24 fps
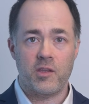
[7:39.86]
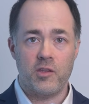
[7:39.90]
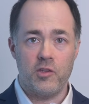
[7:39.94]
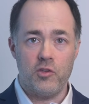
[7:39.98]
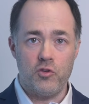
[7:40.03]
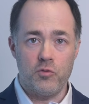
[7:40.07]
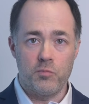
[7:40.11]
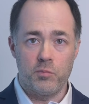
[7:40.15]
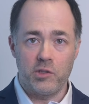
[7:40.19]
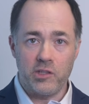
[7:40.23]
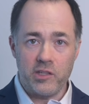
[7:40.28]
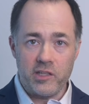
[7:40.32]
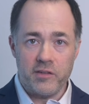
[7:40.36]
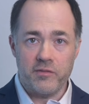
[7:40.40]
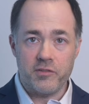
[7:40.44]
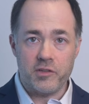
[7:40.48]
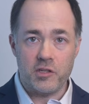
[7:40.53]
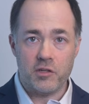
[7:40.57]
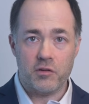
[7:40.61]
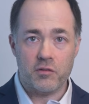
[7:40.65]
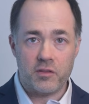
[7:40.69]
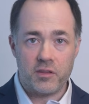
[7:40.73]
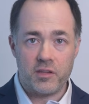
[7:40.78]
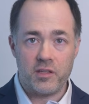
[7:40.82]
You believe
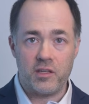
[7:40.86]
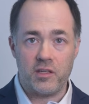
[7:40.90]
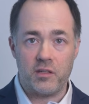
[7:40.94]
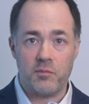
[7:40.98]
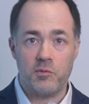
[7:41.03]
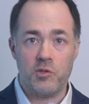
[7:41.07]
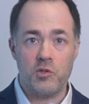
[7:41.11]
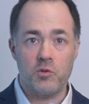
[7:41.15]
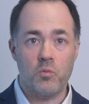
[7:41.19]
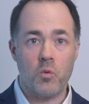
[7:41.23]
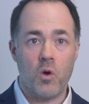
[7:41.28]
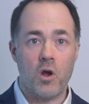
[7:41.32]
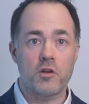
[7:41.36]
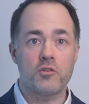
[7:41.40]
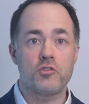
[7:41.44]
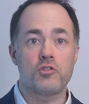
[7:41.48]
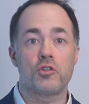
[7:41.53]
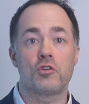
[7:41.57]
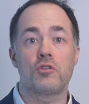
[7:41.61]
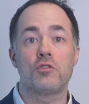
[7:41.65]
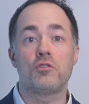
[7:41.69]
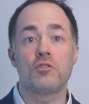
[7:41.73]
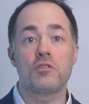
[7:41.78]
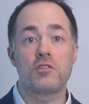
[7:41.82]
in your theme. You want
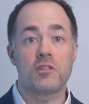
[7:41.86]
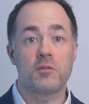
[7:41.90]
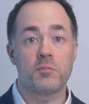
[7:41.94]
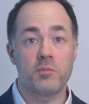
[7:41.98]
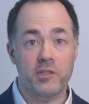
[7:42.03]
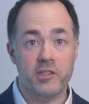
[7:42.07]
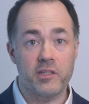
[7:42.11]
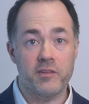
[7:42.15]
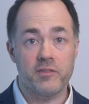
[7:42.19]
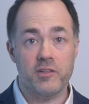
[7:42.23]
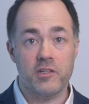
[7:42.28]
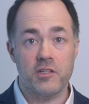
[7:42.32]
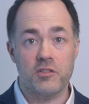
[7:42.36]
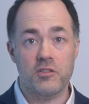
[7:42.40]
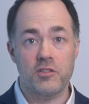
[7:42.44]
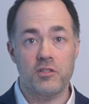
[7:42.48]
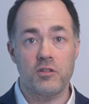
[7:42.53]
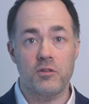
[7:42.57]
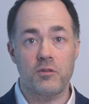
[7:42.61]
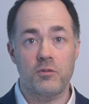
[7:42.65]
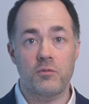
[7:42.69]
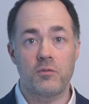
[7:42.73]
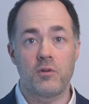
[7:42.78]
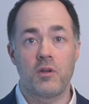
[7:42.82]
jurors to believe in it
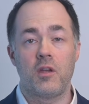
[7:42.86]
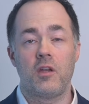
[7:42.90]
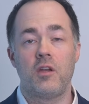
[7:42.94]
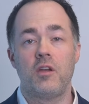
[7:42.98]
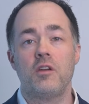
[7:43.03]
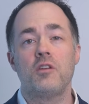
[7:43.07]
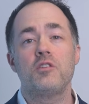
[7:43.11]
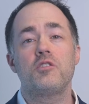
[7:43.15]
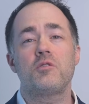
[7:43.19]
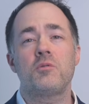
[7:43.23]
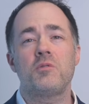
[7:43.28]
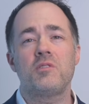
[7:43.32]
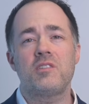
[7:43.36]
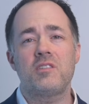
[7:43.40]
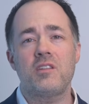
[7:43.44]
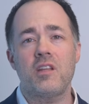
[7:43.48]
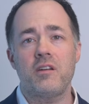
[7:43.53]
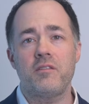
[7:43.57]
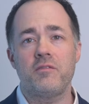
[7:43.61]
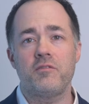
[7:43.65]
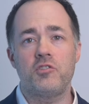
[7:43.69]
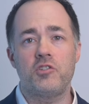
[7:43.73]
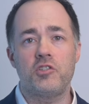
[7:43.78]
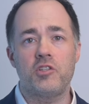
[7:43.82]
too. So
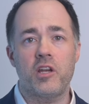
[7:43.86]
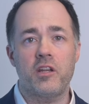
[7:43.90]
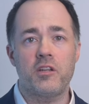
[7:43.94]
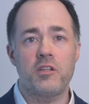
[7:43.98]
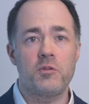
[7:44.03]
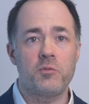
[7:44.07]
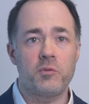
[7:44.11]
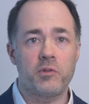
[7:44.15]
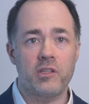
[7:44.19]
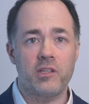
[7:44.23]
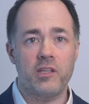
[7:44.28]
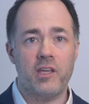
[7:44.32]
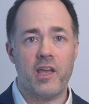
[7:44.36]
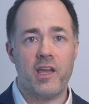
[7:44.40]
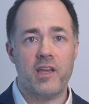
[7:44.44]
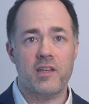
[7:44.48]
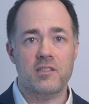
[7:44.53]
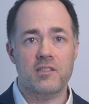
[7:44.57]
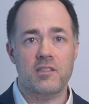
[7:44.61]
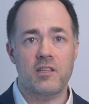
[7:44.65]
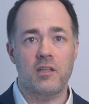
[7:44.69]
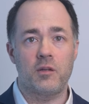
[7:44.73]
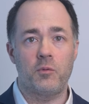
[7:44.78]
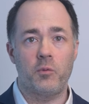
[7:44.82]
instead of genuinely
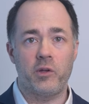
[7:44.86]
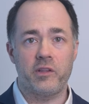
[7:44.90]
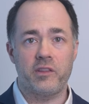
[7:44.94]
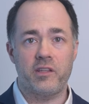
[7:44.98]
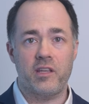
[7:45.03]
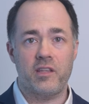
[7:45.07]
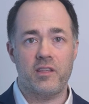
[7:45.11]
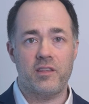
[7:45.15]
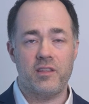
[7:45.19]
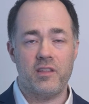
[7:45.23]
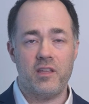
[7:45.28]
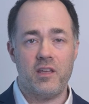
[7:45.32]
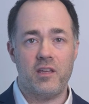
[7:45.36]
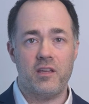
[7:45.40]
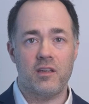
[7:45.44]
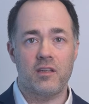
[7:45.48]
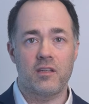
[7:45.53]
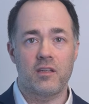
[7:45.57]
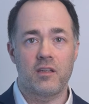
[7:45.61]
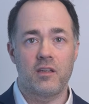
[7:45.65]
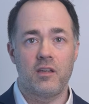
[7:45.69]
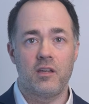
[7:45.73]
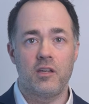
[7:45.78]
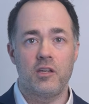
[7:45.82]
asking what they
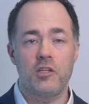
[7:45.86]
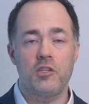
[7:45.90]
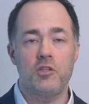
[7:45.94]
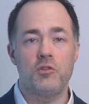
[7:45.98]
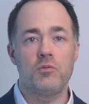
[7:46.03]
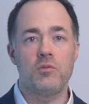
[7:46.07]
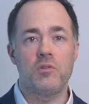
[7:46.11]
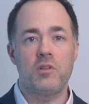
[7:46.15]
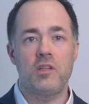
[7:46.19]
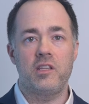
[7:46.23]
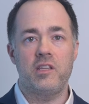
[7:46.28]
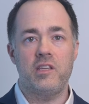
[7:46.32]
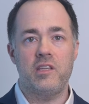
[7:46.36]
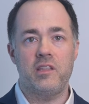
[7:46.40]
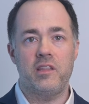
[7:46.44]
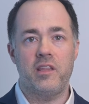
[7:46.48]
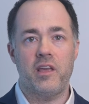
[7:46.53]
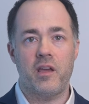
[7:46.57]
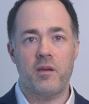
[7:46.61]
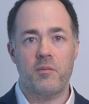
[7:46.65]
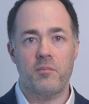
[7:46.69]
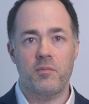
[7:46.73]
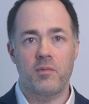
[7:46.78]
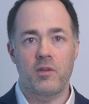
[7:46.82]
think, you lead
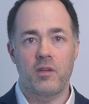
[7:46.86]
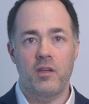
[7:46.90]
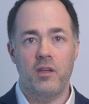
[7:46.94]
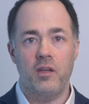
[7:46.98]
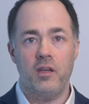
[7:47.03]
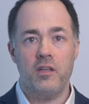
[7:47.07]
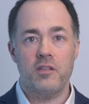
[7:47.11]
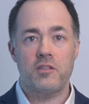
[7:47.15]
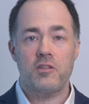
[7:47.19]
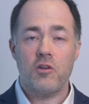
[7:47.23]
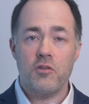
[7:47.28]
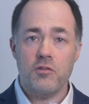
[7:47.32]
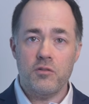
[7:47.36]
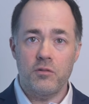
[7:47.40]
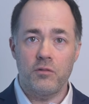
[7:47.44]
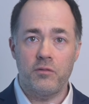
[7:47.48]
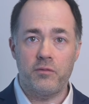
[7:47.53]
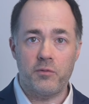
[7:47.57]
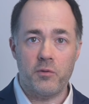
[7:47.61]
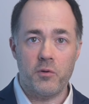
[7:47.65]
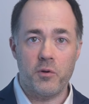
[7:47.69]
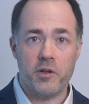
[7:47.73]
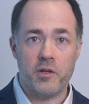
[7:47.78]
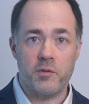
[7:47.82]
them. It's hard to
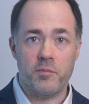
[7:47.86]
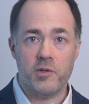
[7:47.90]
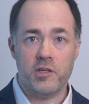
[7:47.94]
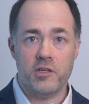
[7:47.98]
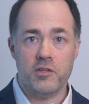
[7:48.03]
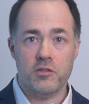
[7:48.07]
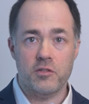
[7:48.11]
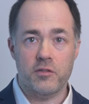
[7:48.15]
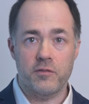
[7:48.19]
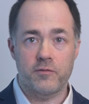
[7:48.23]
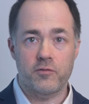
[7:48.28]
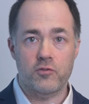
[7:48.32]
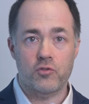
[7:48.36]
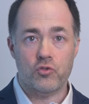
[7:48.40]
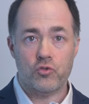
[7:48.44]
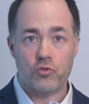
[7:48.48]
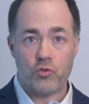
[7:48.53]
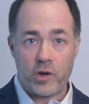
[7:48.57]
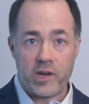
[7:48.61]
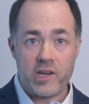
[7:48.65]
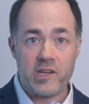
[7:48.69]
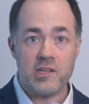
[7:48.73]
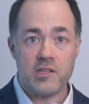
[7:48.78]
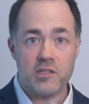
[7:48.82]
avoid because you've
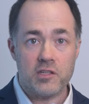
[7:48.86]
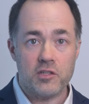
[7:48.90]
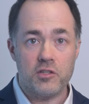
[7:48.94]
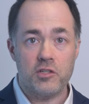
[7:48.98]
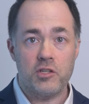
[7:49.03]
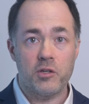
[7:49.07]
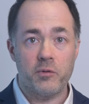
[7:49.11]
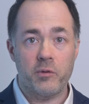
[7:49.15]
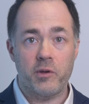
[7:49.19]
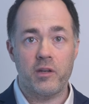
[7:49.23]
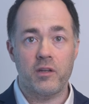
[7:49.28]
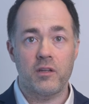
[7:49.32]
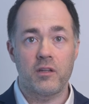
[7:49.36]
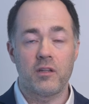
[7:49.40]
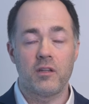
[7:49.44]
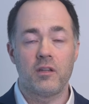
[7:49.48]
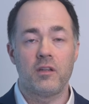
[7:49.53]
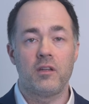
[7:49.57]
trained to do it.